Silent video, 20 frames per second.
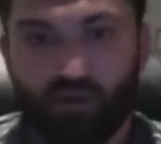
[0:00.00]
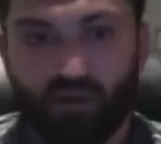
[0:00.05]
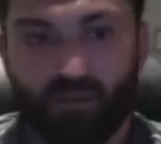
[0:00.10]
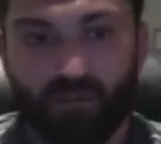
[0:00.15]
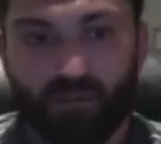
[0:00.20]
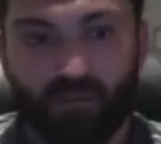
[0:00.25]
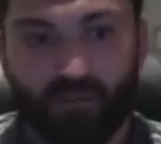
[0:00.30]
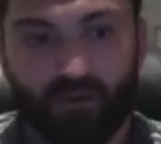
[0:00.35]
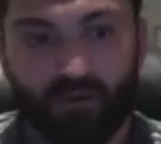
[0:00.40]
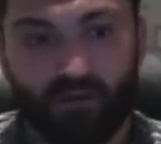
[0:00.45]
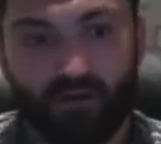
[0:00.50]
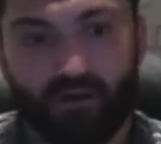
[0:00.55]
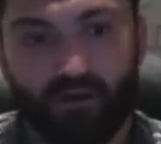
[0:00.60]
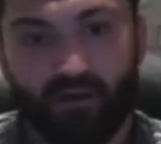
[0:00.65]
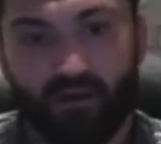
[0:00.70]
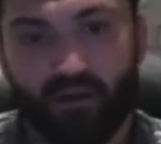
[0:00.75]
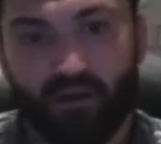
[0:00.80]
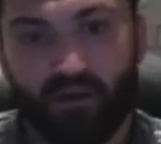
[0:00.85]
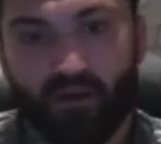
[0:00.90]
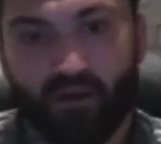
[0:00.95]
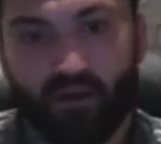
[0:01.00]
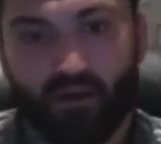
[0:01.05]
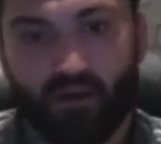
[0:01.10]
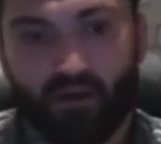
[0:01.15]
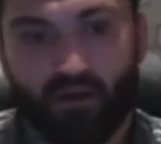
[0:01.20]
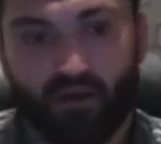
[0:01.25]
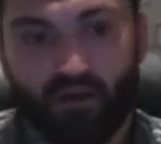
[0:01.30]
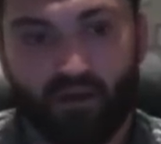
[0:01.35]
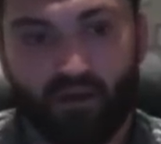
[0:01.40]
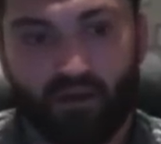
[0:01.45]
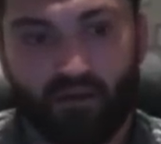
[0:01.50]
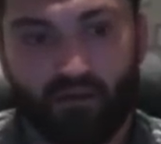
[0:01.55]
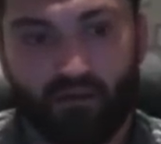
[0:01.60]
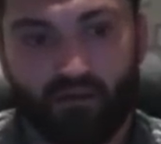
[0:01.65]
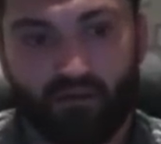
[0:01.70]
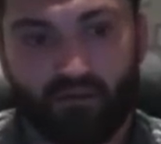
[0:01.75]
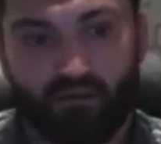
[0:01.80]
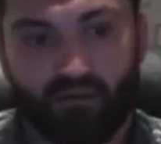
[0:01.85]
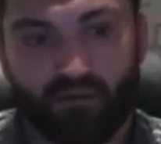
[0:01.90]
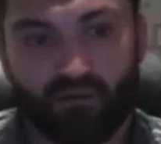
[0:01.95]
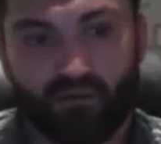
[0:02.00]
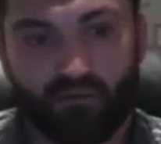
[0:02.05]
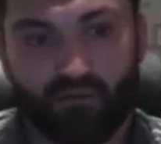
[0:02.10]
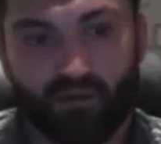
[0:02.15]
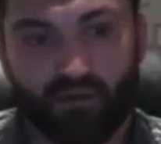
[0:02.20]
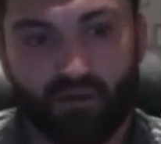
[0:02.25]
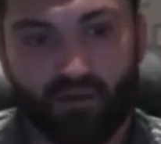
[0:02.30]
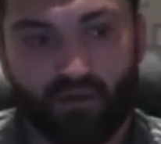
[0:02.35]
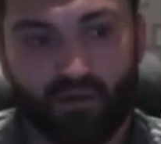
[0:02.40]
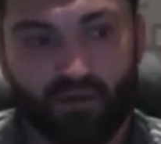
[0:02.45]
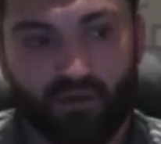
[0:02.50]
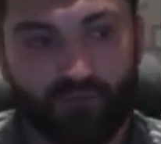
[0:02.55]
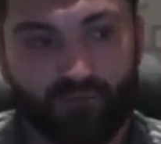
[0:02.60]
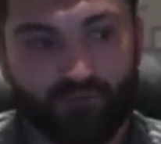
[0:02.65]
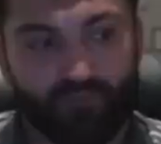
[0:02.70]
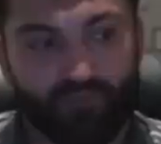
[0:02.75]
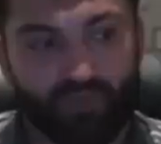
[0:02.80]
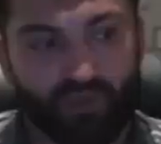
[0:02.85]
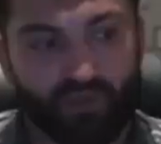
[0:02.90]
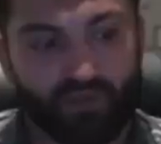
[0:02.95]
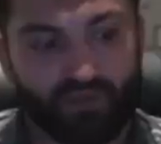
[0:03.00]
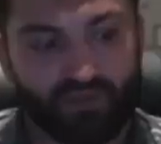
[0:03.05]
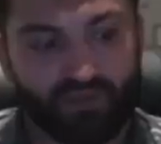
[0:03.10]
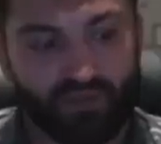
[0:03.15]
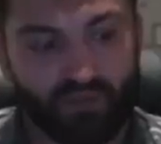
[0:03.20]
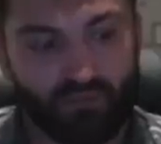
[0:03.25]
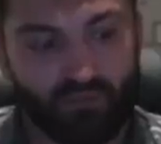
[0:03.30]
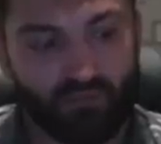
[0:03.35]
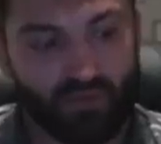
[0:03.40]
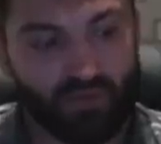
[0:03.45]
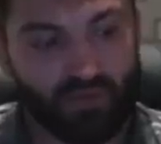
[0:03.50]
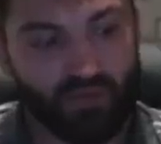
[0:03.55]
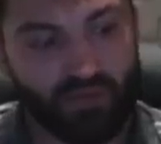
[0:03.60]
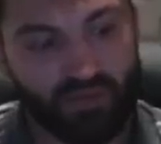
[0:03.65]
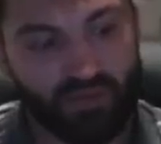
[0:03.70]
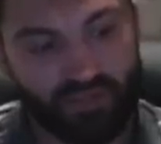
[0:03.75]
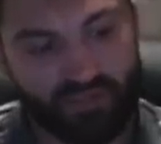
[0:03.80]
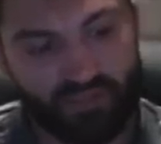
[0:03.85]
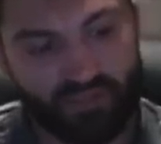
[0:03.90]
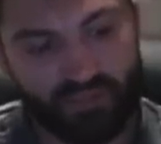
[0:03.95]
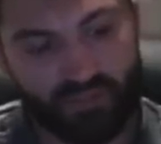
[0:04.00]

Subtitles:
And I heard some his